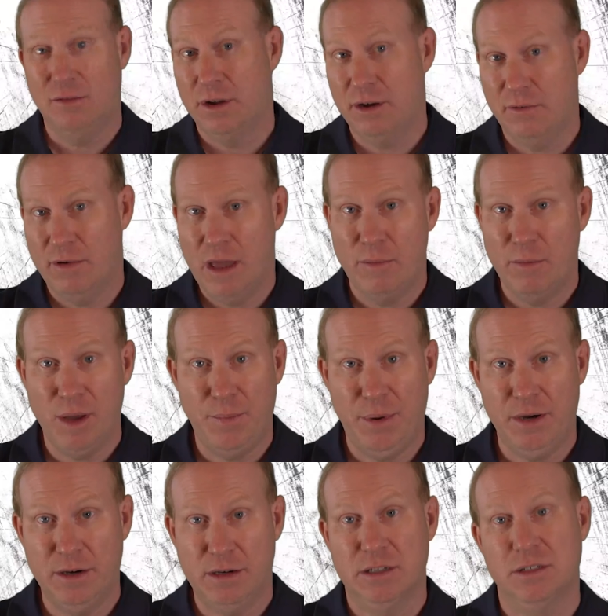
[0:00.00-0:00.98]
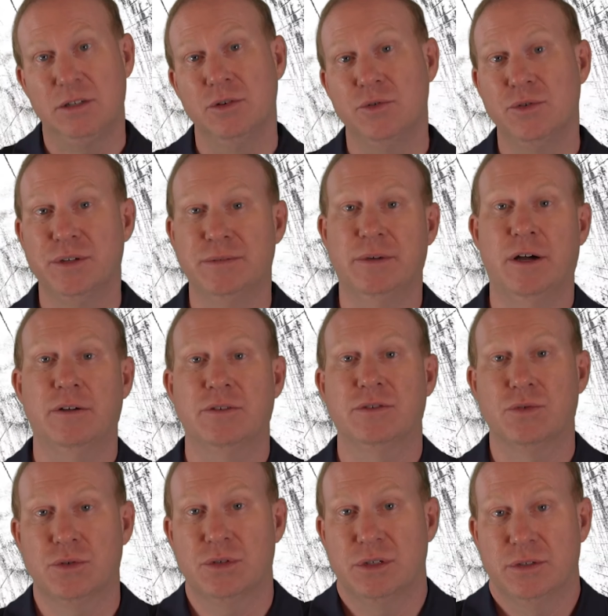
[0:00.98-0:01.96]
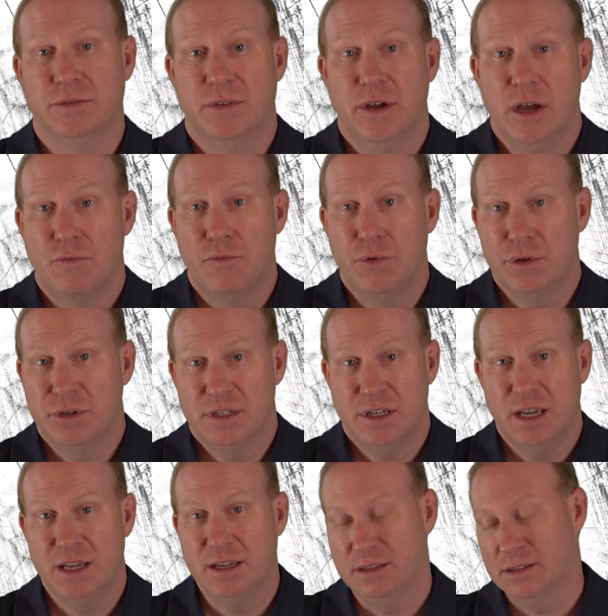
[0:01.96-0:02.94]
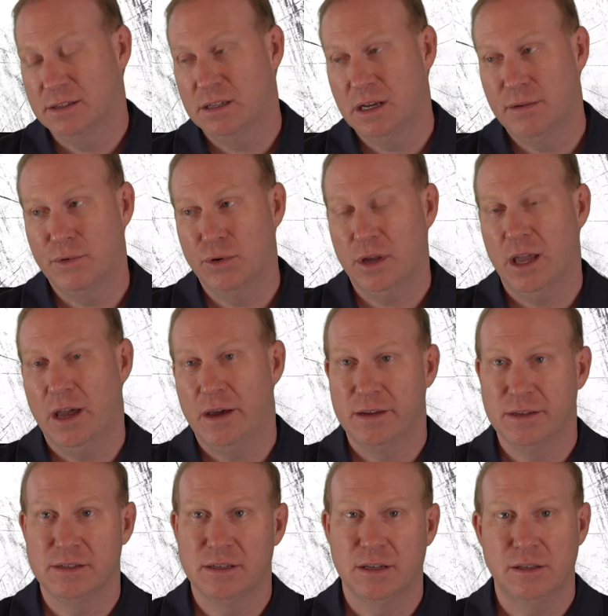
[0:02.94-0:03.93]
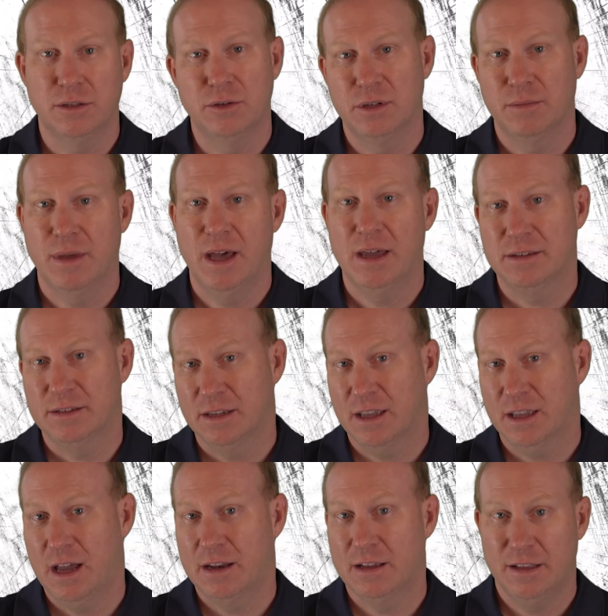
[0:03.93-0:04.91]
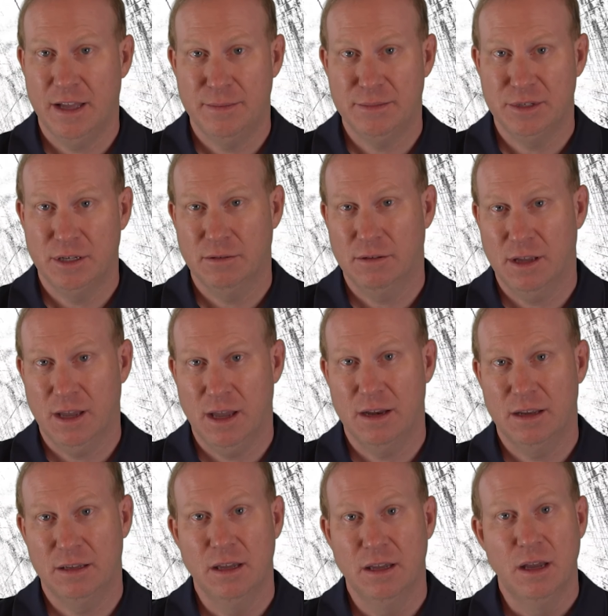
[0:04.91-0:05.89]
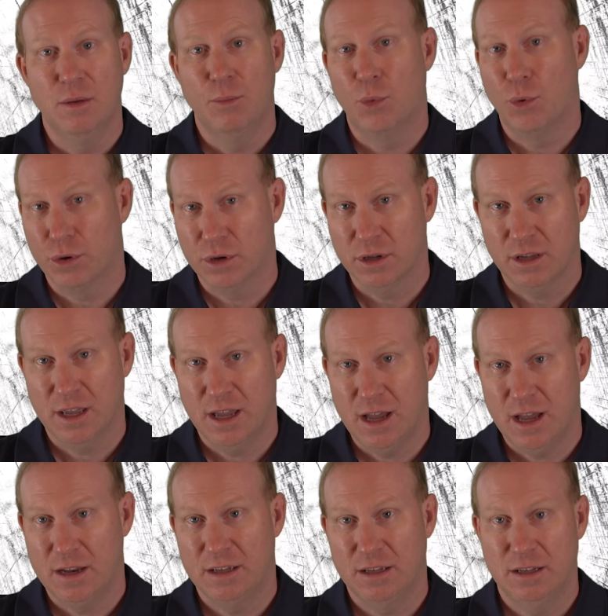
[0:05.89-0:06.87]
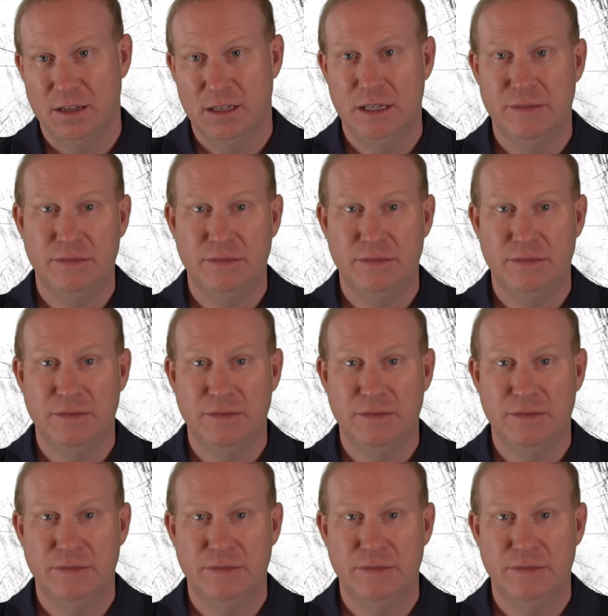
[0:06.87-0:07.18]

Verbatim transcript: running around my parents doing all sorts of real estate in several counties, including Madison County, Limestone County, Morgan County, and